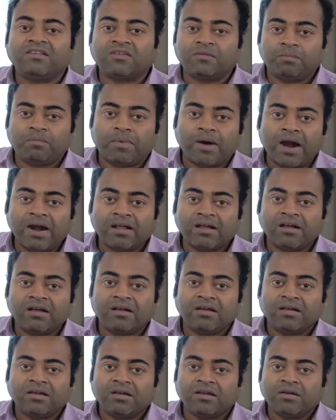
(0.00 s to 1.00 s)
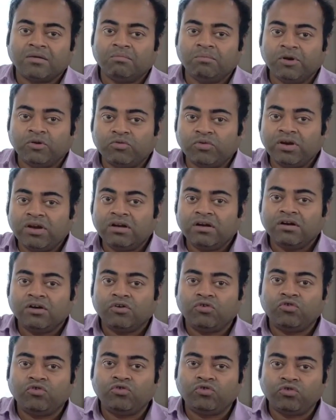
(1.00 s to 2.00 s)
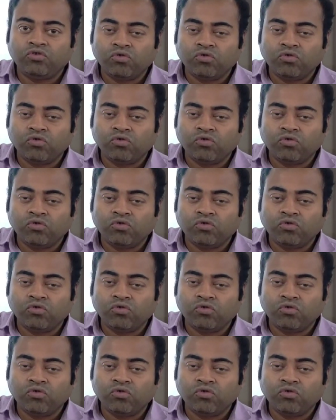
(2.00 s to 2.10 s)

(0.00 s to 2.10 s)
spark between